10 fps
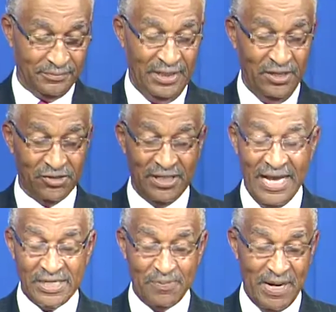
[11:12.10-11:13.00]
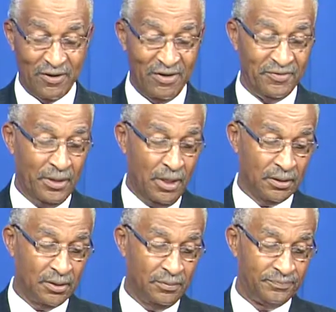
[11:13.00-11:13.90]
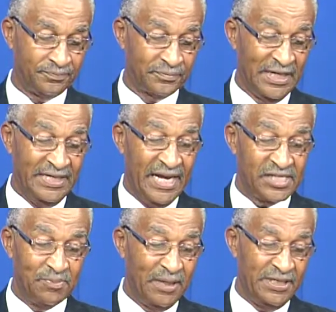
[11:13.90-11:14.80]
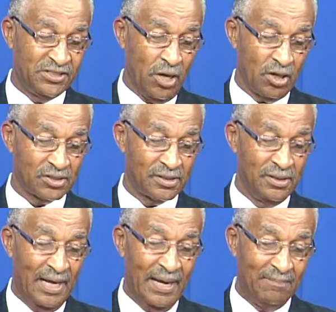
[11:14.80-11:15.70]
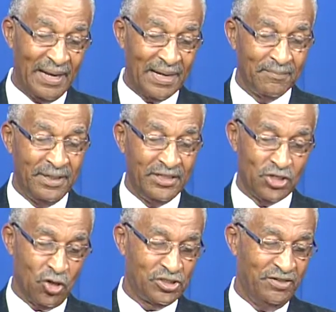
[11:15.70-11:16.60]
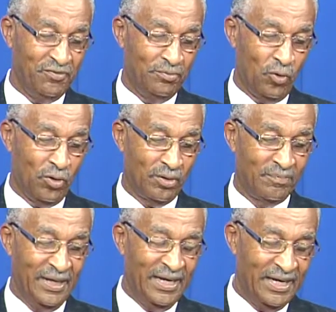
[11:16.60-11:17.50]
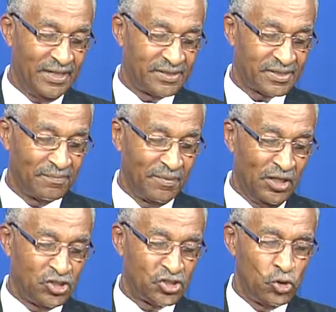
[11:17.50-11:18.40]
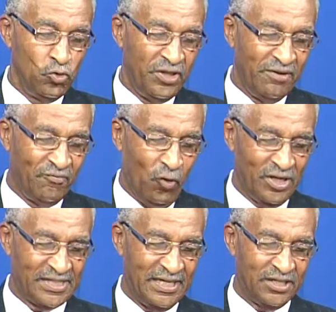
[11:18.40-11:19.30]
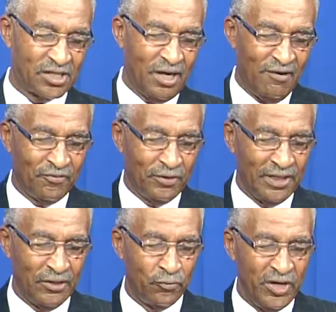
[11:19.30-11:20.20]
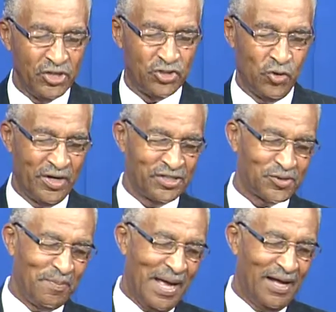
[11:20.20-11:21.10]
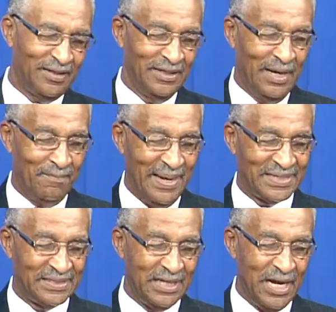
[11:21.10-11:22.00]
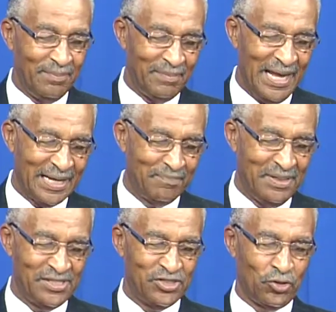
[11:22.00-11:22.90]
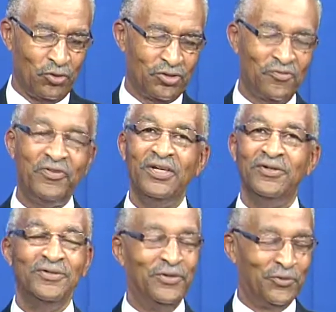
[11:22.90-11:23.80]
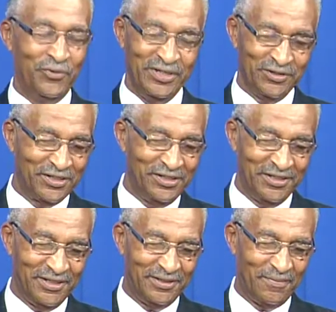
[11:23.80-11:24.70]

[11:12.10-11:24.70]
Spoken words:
Here's the last paragraph of the article. "Yes, money talks, and black money talks even more. Its soothing voice and its comforting and reassuring smile makes non-black business owners feel real good.